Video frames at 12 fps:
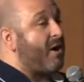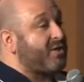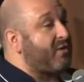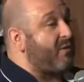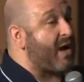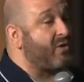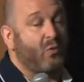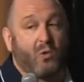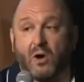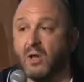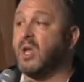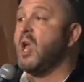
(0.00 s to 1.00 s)
parts around the
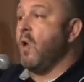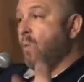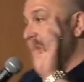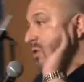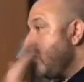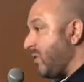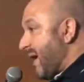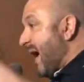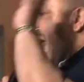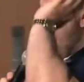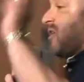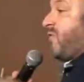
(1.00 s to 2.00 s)
world, when you
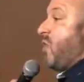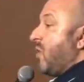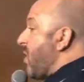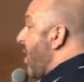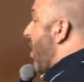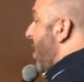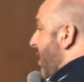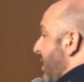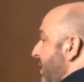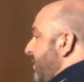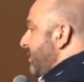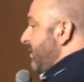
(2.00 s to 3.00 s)
get out of your
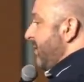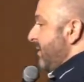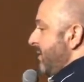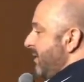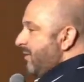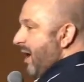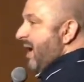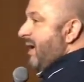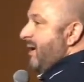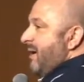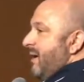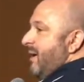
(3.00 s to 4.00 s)
car,
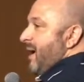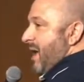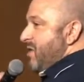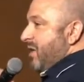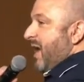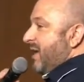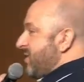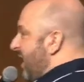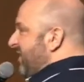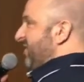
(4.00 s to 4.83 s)
right, and your kids are